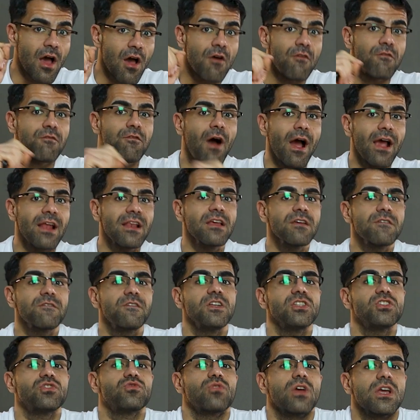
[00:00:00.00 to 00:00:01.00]
Filing
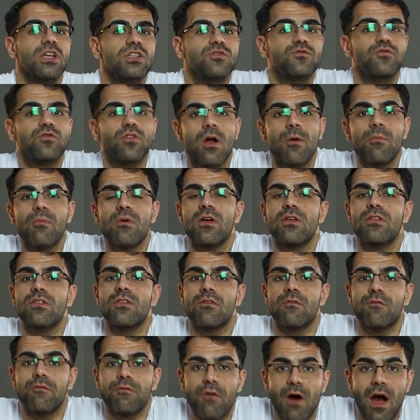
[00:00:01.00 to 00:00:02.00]
fees range from
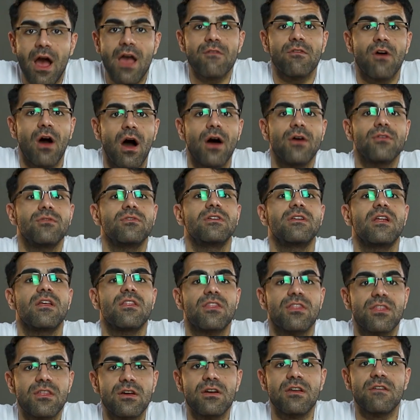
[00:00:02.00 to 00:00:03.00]

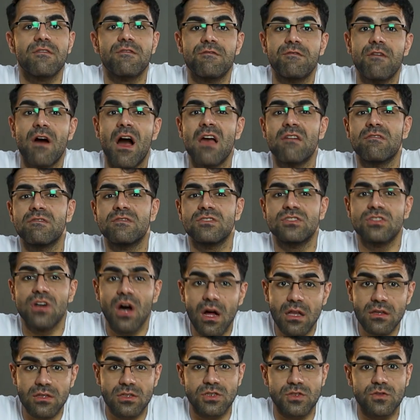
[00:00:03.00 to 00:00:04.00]

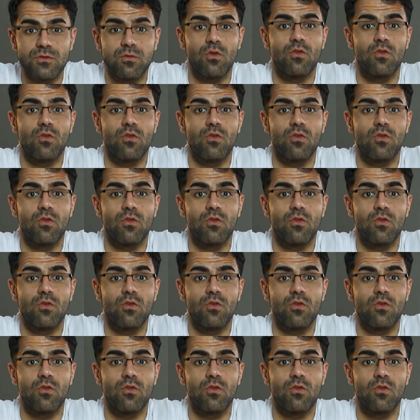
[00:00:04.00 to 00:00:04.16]
$535